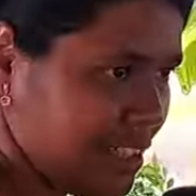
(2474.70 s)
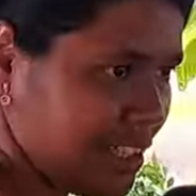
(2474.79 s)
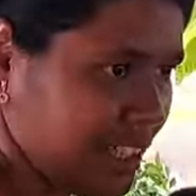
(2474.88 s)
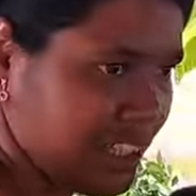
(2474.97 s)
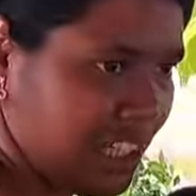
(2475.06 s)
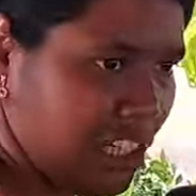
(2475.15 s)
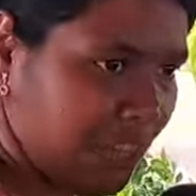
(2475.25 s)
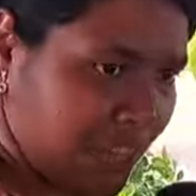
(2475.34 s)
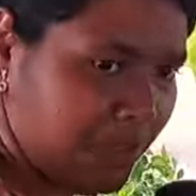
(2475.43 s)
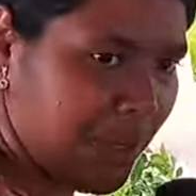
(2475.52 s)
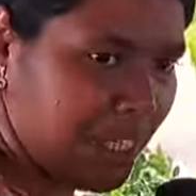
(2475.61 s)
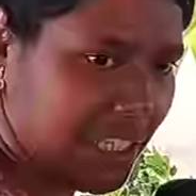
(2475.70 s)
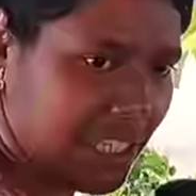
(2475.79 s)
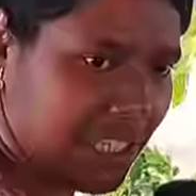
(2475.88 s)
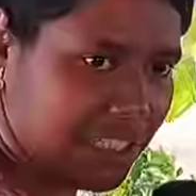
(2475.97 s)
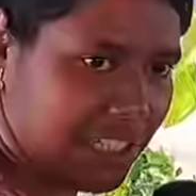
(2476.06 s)
The seed of the mother
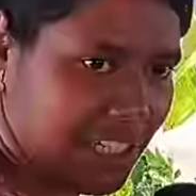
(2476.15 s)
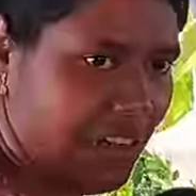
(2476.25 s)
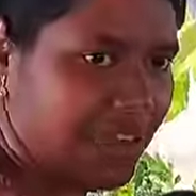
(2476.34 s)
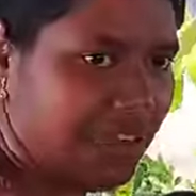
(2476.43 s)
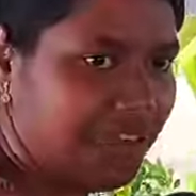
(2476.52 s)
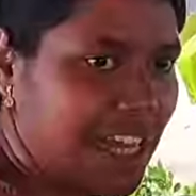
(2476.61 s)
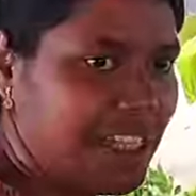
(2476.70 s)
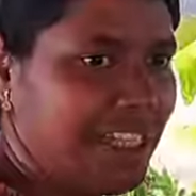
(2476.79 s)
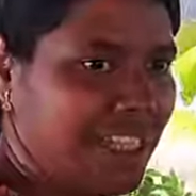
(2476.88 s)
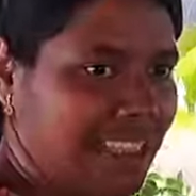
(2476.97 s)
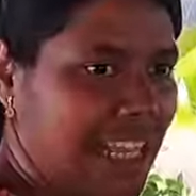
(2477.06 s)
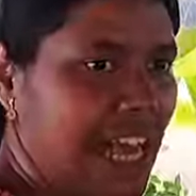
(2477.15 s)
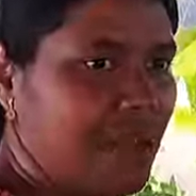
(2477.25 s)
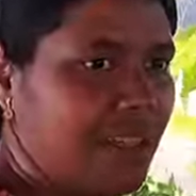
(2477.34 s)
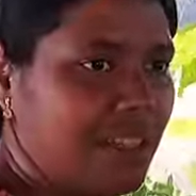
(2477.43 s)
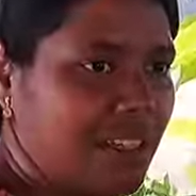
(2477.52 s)
and the seed of the father is
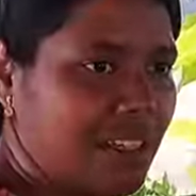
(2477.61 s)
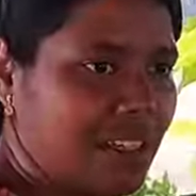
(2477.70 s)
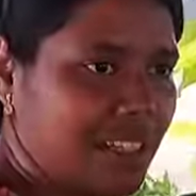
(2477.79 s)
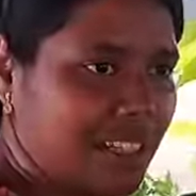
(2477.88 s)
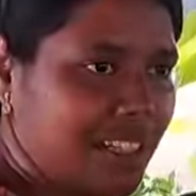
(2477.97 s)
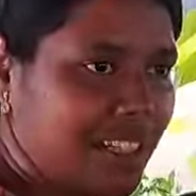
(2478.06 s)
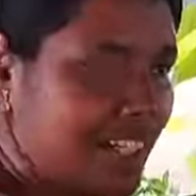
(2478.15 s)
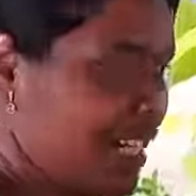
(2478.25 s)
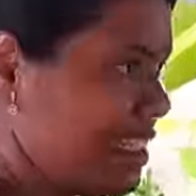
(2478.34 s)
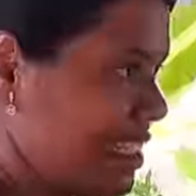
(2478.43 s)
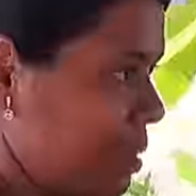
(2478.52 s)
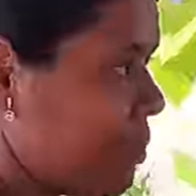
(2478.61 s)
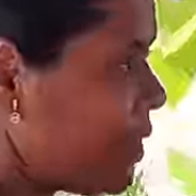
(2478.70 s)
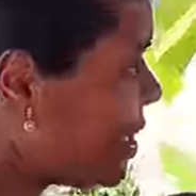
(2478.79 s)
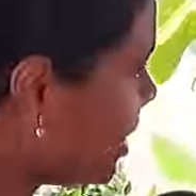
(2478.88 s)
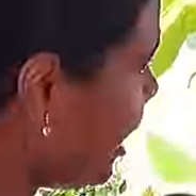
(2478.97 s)
how the
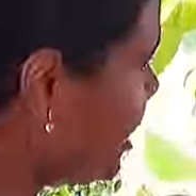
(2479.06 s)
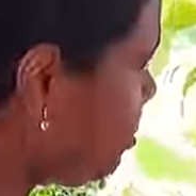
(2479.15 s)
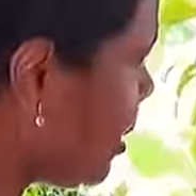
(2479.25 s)
consumption takes